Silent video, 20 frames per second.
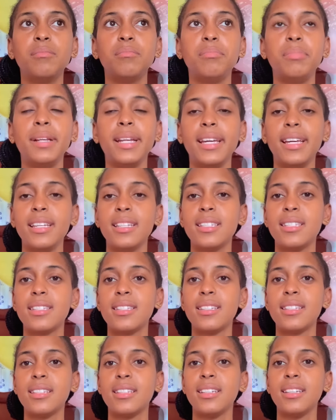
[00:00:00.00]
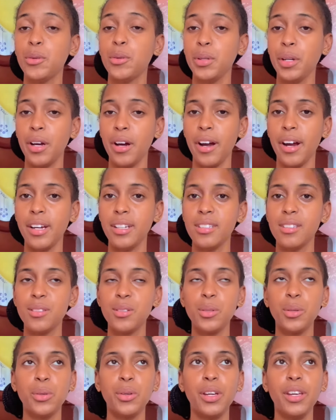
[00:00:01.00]
placed phone cards
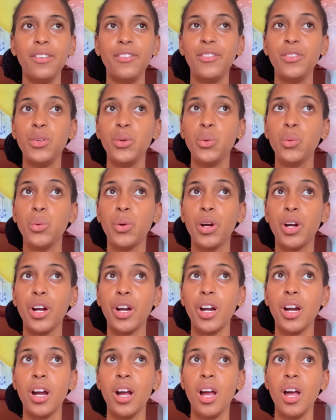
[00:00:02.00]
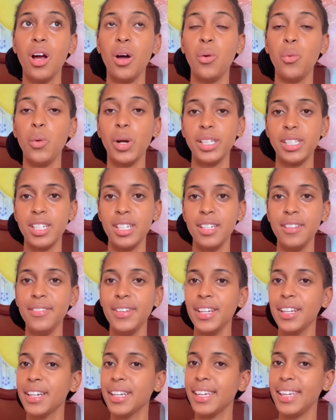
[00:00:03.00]
so if you were watching the
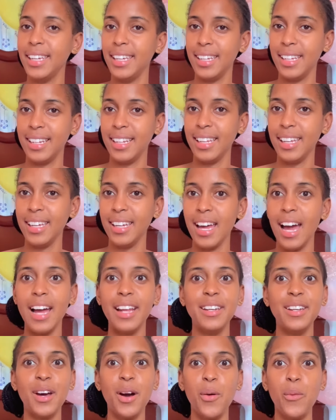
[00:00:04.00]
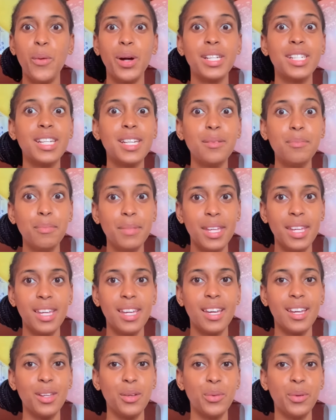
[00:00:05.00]
video keenly and not watching
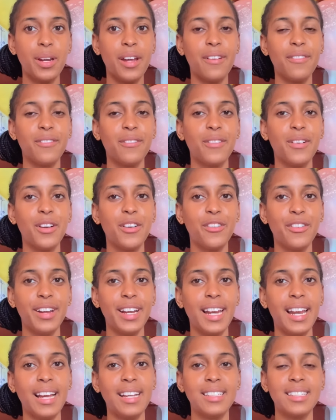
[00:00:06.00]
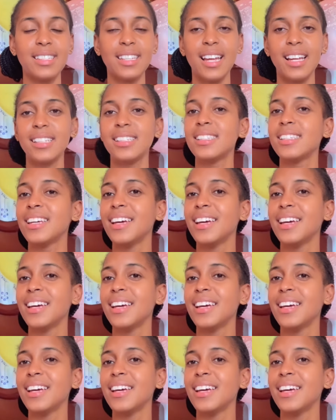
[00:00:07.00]
me you would have realized that